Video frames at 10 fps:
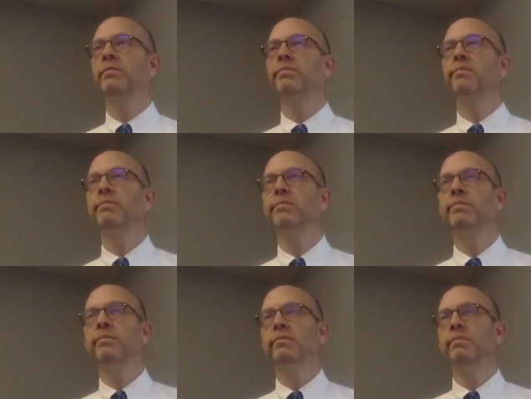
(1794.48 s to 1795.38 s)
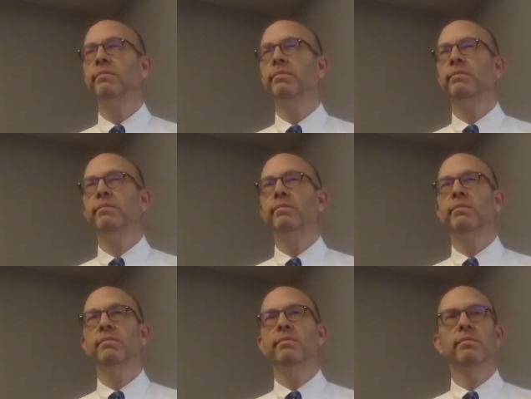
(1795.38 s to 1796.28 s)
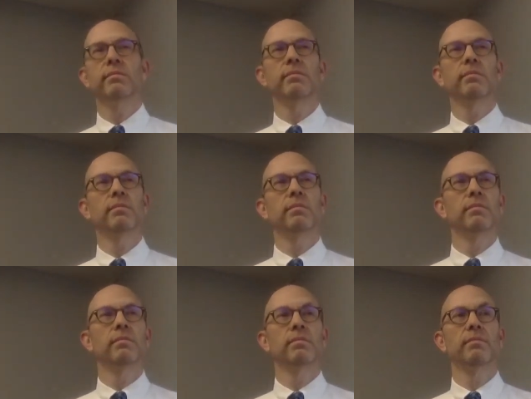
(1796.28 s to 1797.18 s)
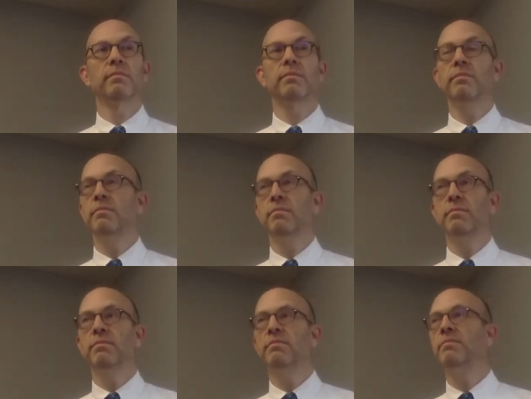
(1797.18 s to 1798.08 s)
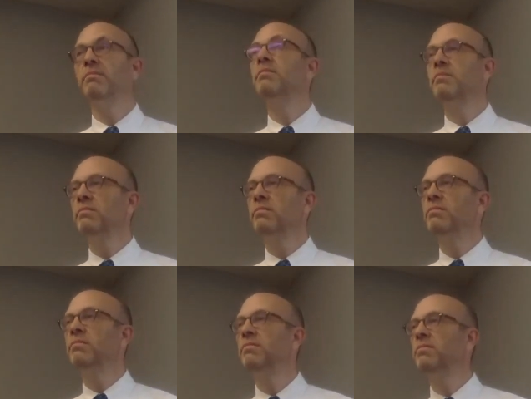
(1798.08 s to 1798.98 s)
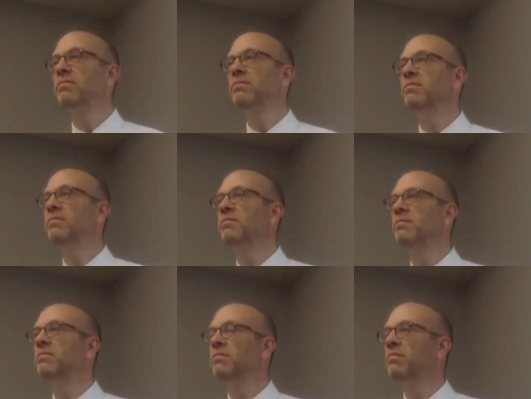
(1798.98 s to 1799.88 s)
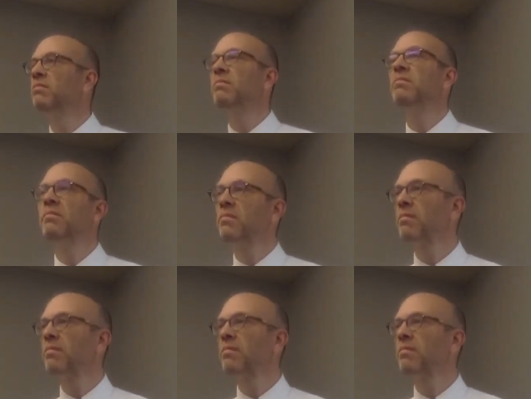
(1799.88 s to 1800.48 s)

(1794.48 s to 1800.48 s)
[no speech]